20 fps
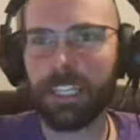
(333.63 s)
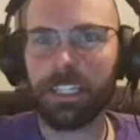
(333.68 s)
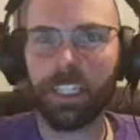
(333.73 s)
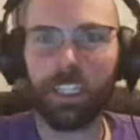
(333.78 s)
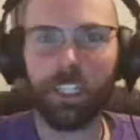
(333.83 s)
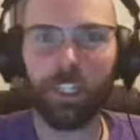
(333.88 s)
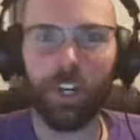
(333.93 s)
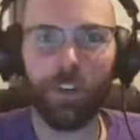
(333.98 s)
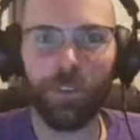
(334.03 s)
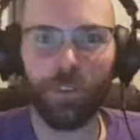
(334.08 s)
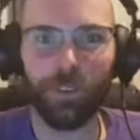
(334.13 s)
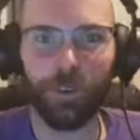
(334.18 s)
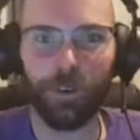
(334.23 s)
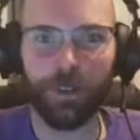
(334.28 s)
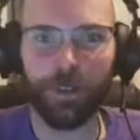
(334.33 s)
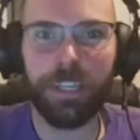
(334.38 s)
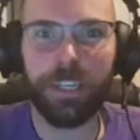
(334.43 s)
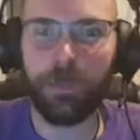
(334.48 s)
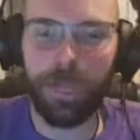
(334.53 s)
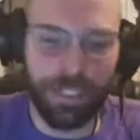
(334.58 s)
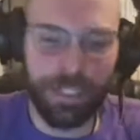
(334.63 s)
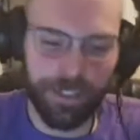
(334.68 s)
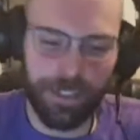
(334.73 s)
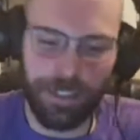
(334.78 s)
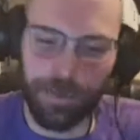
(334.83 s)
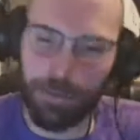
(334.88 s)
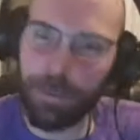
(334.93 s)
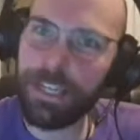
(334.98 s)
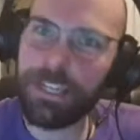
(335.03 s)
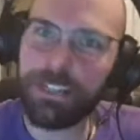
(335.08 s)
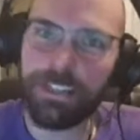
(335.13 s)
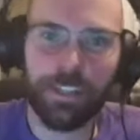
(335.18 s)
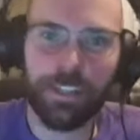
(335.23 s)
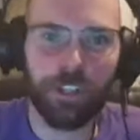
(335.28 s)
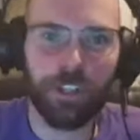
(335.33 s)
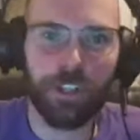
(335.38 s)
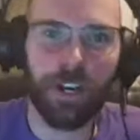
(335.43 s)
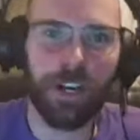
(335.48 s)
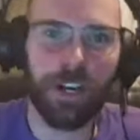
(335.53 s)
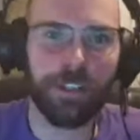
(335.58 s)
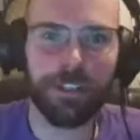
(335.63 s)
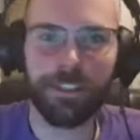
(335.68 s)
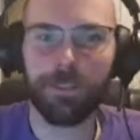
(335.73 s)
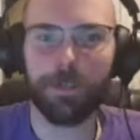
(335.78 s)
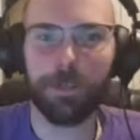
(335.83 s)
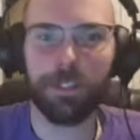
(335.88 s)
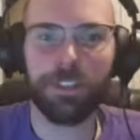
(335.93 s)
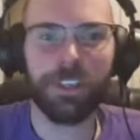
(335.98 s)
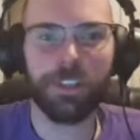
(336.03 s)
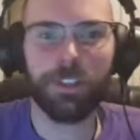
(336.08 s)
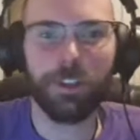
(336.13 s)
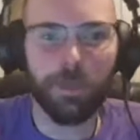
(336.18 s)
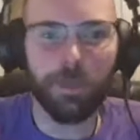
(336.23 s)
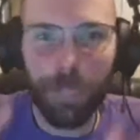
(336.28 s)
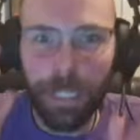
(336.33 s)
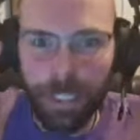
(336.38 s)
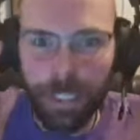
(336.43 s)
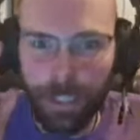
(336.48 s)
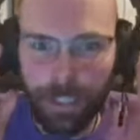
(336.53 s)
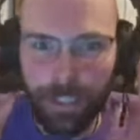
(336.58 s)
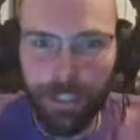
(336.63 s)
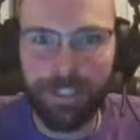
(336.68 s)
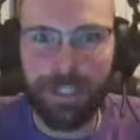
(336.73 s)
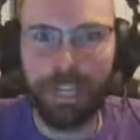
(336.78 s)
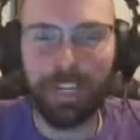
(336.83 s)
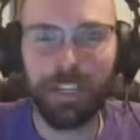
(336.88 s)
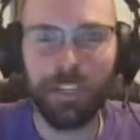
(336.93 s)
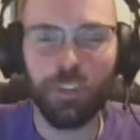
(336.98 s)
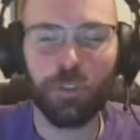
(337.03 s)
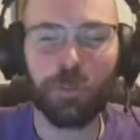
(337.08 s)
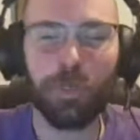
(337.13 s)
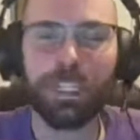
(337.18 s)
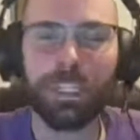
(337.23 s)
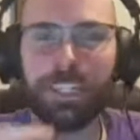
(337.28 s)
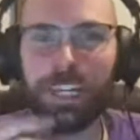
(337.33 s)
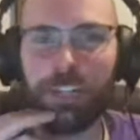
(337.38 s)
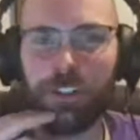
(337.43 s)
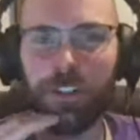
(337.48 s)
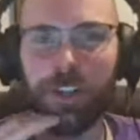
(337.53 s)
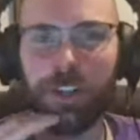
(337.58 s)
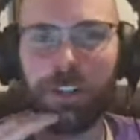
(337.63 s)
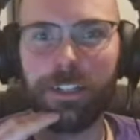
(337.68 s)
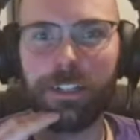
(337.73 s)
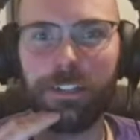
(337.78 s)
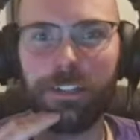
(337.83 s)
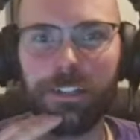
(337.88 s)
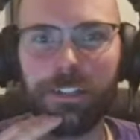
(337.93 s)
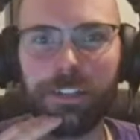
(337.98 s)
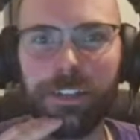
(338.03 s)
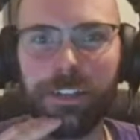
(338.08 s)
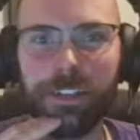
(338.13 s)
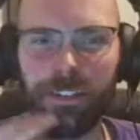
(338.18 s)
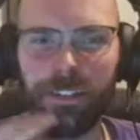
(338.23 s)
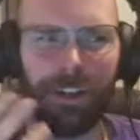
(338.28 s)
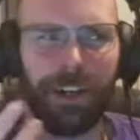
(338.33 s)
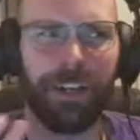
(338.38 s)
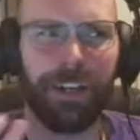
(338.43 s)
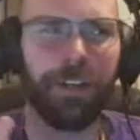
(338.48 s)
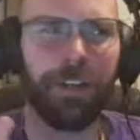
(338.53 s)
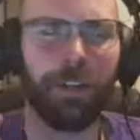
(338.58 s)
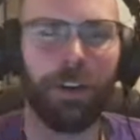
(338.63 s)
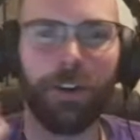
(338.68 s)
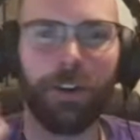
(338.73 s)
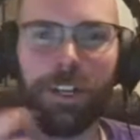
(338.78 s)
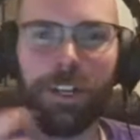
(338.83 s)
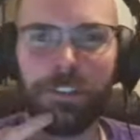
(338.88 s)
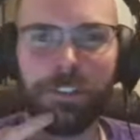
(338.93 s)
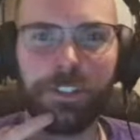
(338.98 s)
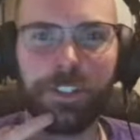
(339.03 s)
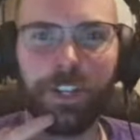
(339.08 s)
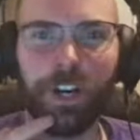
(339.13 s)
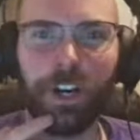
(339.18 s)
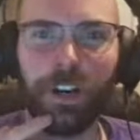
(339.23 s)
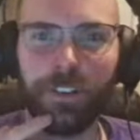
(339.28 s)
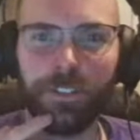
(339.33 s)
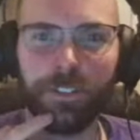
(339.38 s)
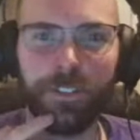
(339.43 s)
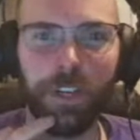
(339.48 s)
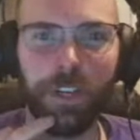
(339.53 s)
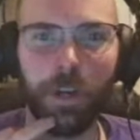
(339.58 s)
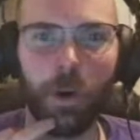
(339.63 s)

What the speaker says: the golfer. He makes an amazing shot and someone says, "Oh my goodness, how did you make that shot?" He just says, "I don't know, I just golf."